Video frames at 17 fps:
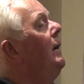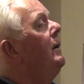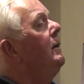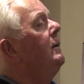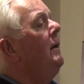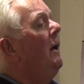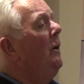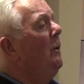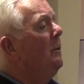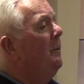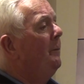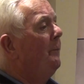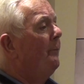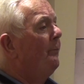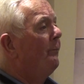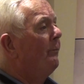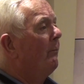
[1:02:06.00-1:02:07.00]
Now,
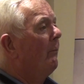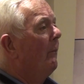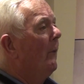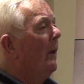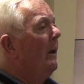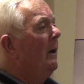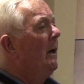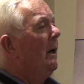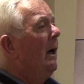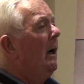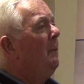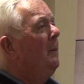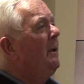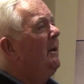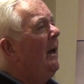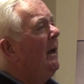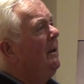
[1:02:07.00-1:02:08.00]
I'm
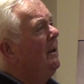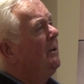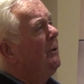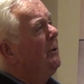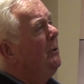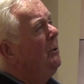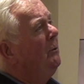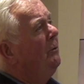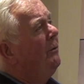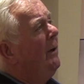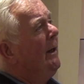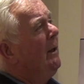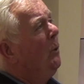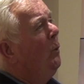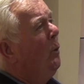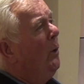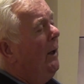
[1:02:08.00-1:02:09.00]
indebted to
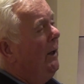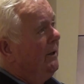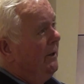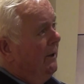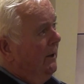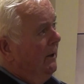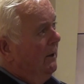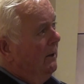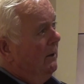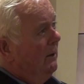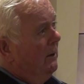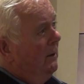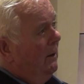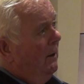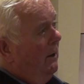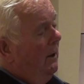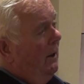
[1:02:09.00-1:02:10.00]
Frank Whirity,
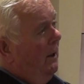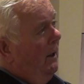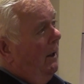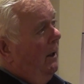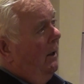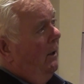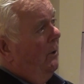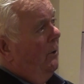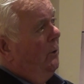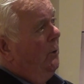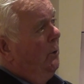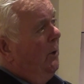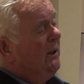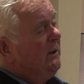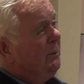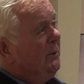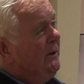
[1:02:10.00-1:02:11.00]
who
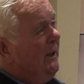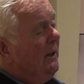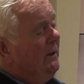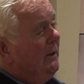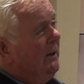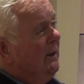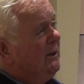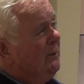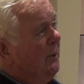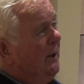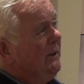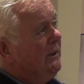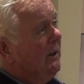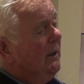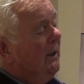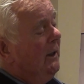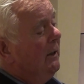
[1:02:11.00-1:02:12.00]
has presented this
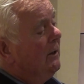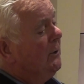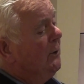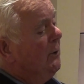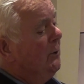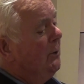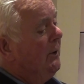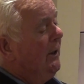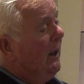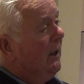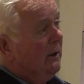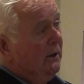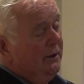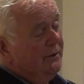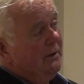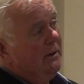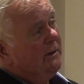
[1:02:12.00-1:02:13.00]
recently to the
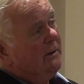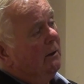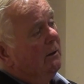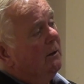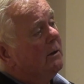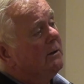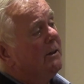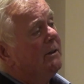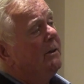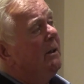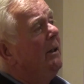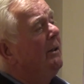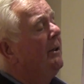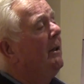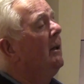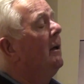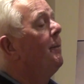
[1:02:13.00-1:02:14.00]
Archives Historical
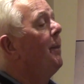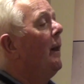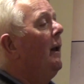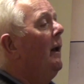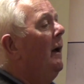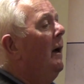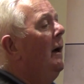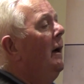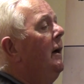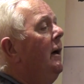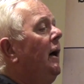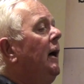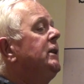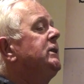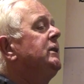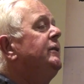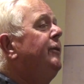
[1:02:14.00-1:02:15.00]
Society.
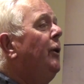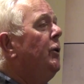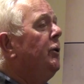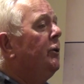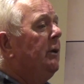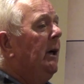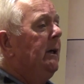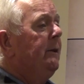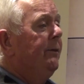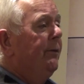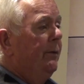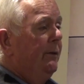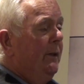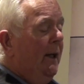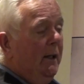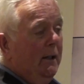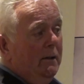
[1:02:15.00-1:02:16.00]
And it's a photograph
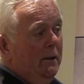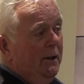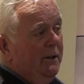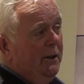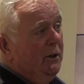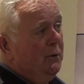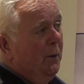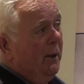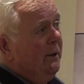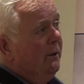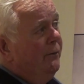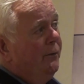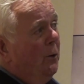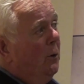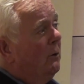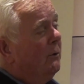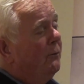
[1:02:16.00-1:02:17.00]
dated 1924,